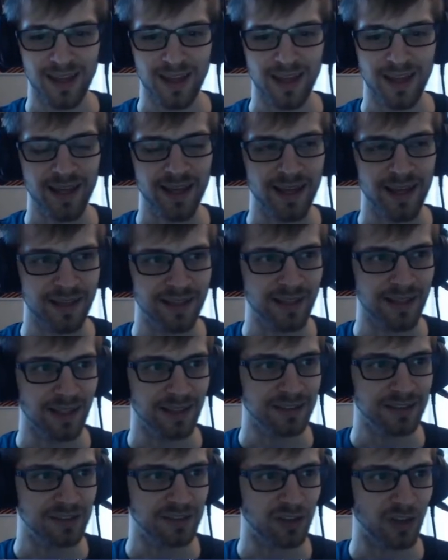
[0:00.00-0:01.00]
And
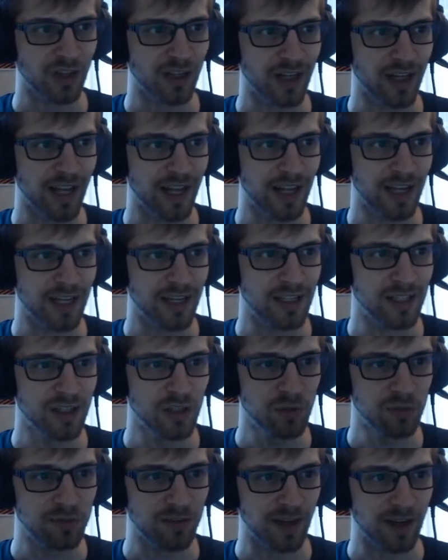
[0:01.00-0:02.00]
let's start a
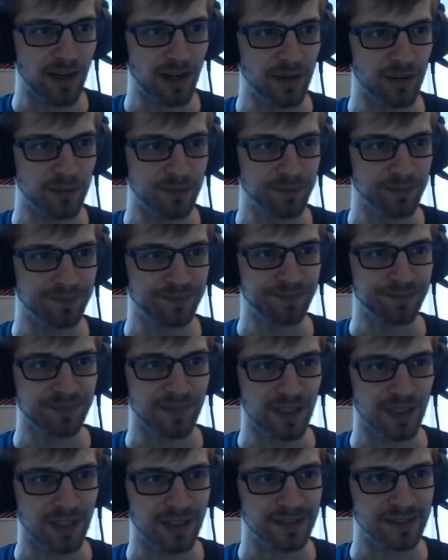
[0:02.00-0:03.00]
new file.
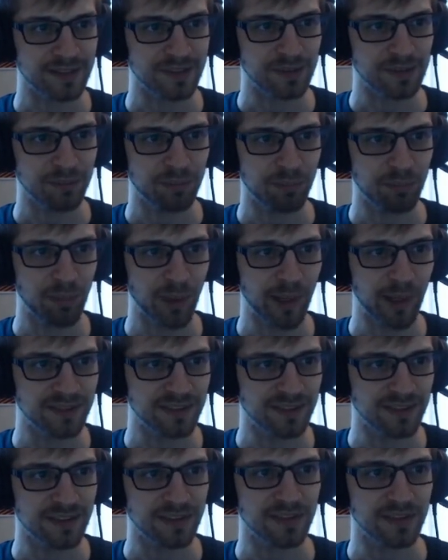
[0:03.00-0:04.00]
Let's
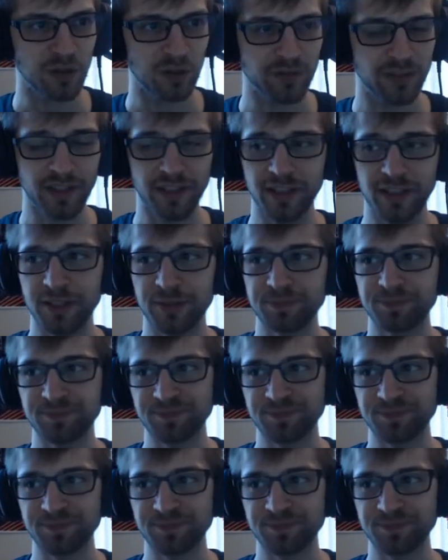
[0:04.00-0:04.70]
paste this over here